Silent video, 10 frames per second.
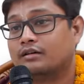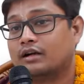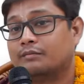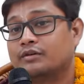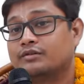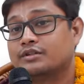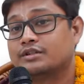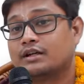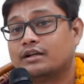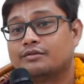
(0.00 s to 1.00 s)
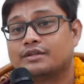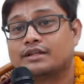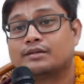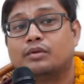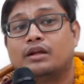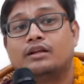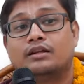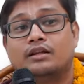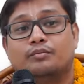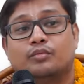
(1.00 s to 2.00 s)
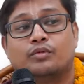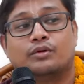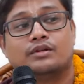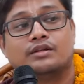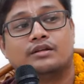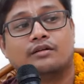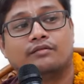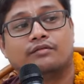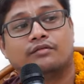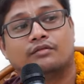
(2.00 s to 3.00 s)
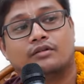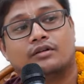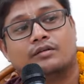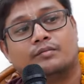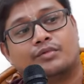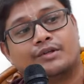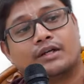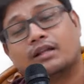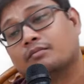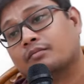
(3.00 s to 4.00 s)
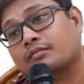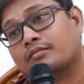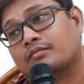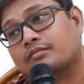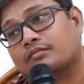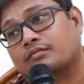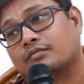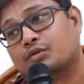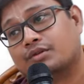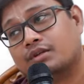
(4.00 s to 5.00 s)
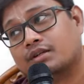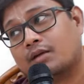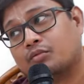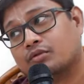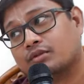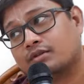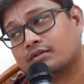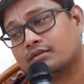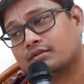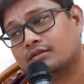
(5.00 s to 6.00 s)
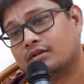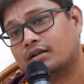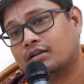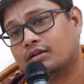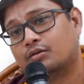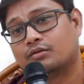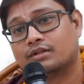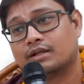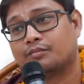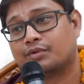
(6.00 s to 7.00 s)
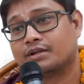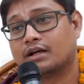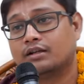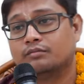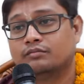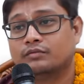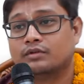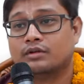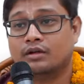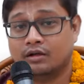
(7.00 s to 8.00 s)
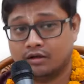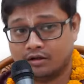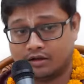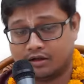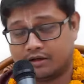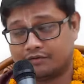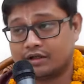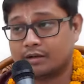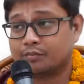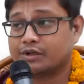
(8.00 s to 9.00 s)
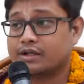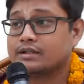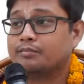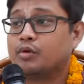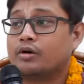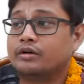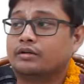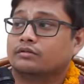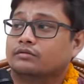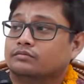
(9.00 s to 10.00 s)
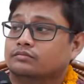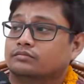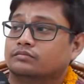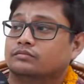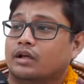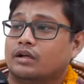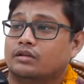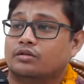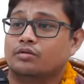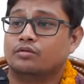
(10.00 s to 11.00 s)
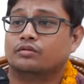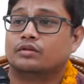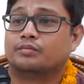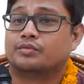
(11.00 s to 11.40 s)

Ramanujacharya was explaining the potency of prasadam to his disciples. And he took some prasadam, and every temple has a pond. He threw